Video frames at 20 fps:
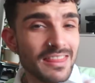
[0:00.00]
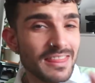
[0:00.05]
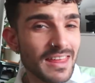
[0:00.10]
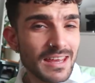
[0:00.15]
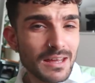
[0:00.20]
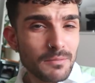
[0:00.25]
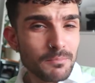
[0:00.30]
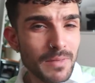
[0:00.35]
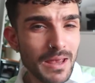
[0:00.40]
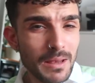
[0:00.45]
I
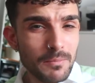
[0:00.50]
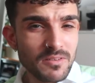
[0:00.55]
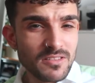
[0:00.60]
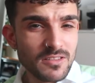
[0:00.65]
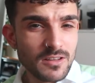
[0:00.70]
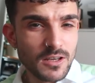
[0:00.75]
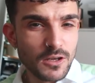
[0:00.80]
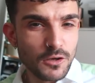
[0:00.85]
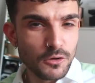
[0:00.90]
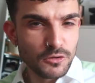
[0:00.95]
think it may be
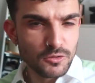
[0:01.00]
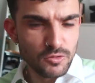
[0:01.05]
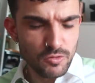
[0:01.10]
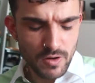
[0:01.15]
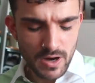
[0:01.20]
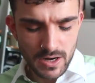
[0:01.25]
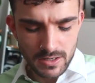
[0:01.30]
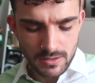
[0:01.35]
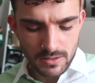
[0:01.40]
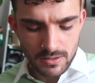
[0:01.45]
the
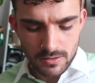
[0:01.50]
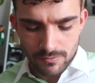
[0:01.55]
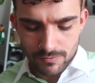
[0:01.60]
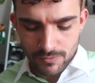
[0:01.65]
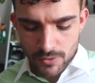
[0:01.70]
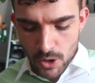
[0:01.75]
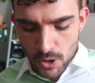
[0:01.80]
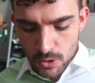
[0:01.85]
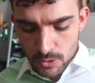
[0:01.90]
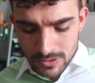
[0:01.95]
Ukrainian
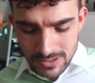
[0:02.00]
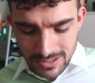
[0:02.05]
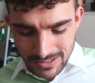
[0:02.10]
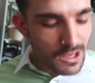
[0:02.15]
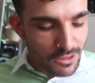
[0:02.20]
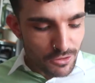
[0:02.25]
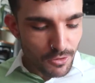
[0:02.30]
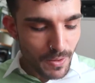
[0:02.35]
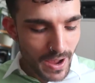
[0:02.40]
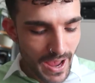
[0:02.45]
Vogue.
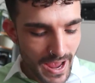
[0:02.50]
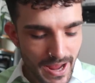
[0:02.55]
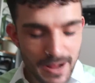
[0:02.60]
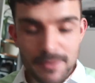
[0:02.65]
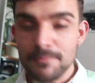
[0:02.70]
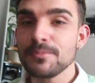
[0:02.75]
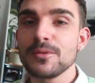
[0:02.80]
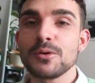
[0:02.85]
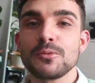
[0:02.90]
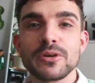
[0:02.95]
Either
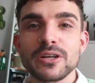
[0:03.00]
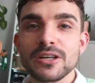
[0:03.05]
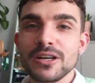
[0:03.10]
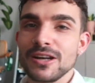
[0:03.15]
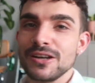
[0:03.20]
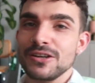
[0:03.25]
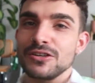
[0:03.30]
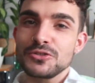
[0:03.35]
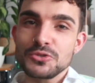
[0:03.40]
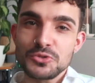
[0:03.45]
way, we're
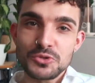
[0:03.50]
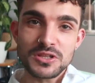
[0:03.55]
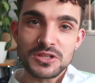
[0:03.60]
gonna do